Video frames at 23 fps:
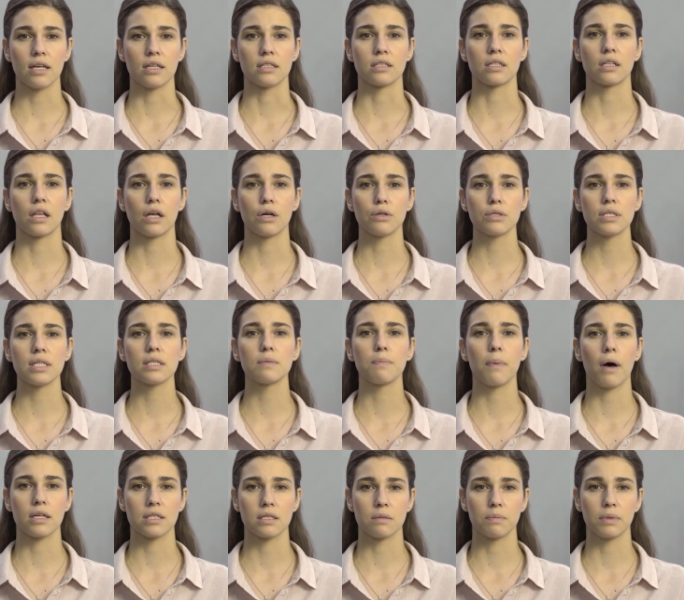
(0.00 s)
as close as
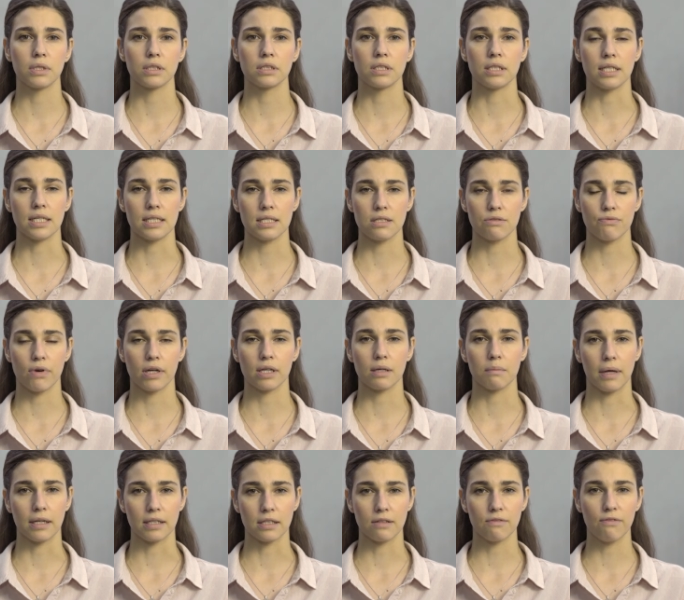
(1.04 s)
possible to these
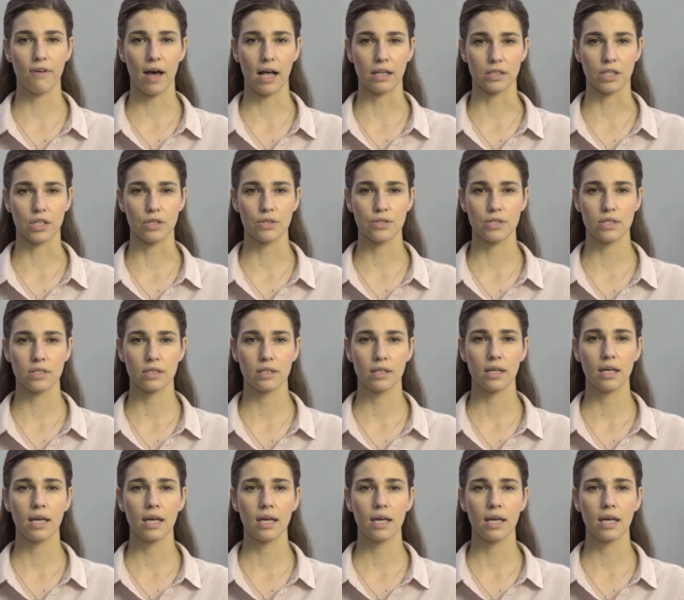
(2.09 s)
recommended values.